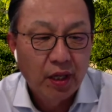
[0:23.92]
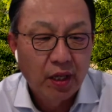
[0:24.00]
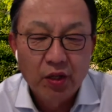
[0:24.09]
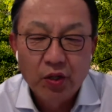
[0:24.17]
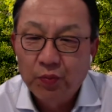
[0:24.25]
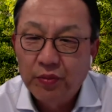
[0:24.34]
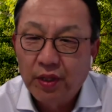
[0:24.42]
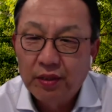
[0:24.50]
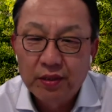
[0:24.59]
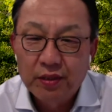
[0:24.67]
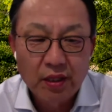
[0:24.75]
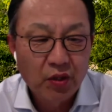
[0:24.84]
I hope
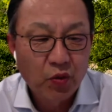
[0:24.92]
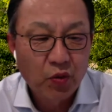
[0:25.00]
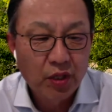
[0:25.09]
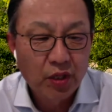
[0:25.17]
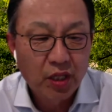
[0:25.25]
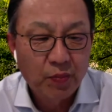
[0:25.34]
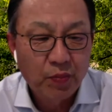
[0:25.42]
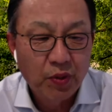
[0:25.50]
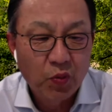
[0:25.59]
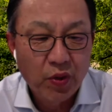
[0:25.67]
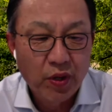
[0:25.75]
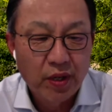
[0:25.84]
that you are
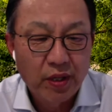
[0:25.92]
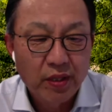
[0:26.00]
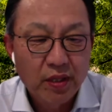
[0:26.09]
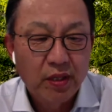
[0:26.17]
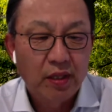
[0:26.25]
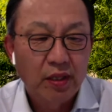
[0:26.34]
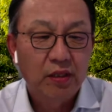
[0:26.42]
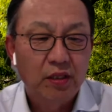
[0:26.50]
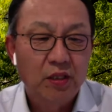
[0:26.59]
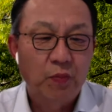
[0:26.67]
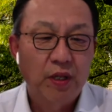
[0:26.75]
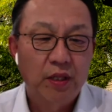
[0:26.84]
keeping well
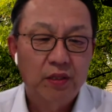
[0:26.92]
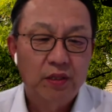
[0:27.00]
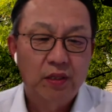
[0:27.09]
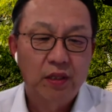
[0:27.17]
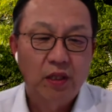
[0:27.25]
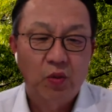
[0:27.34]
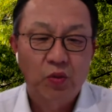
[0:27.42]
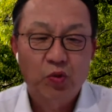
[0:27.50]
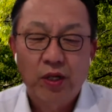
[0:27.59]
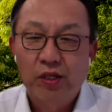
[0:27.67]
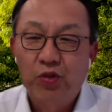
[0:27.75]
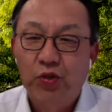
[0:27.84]
despite all the
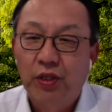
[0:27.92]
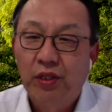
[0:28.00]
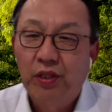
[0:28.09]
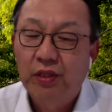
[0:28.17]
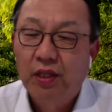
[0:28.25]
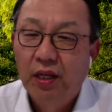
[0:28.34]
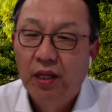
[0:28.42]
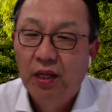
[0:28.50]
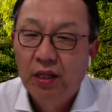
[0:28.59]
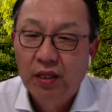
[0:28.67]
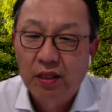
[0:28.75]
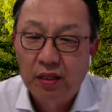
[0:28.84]
challenges
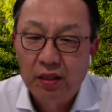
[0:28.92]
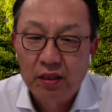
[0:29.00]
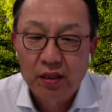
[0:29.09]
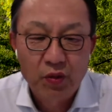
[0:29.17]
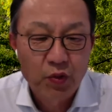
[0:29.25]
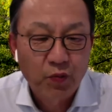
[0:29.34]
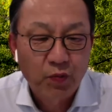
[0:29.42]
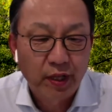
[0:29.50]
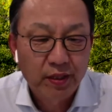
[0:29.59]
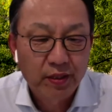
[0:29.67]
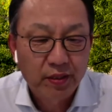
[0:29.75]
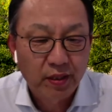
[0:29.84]
that we
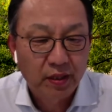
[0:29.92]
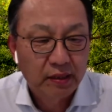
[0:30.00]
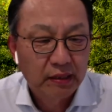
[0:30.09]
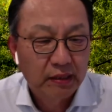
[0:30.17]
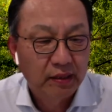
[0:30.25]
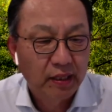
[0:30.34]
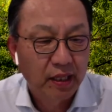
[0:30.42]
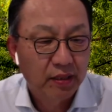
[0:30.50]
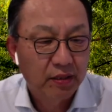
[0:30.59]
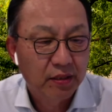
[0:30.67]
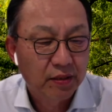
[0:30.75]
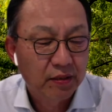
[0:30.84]
face these
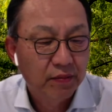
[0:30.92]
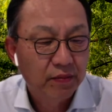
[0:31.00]
days.